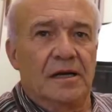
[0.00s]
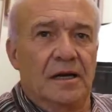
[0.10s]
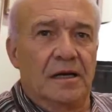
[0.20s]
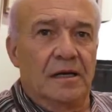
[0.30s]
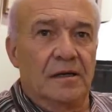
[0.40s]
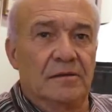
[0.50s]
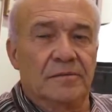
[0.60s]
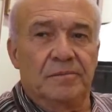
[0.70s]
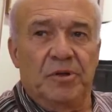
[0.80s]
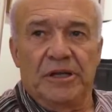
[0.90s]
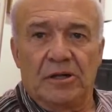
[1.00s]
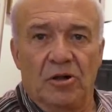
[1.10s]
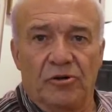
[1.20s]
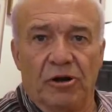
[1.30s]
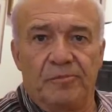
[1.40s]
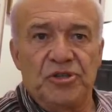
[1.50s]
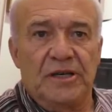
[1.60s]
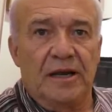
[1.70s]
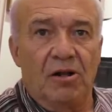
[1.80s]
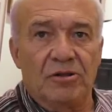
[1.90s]
uh, political
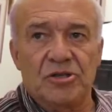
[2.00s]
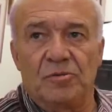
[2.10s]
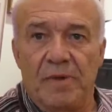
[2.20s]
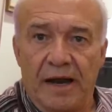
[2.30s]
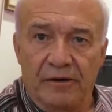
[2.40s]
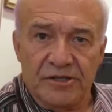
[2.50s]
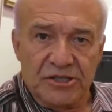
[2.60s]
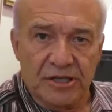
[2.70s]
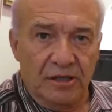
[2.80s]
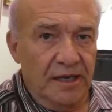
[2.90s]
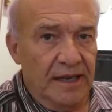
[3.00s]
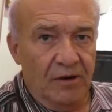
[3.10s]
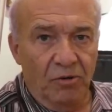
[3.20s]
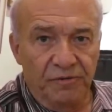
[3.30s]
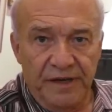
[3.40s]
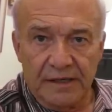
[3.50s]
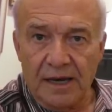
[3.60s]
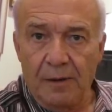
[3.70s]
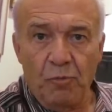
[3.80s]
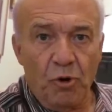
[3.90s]
corruption, and also mired still in that old
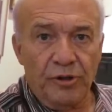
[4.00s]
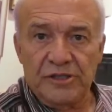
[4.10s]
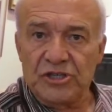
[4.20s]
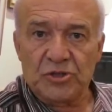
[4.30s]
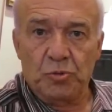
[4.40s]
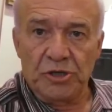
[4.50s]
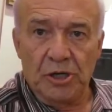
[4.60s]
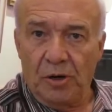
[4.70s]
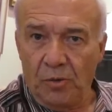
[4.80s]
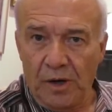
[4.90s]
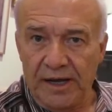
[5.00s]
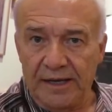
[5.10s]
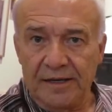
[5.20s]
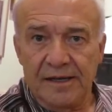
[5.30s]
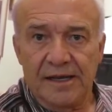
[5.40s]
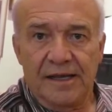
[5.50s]
Vietnam War that just wouldn't go away.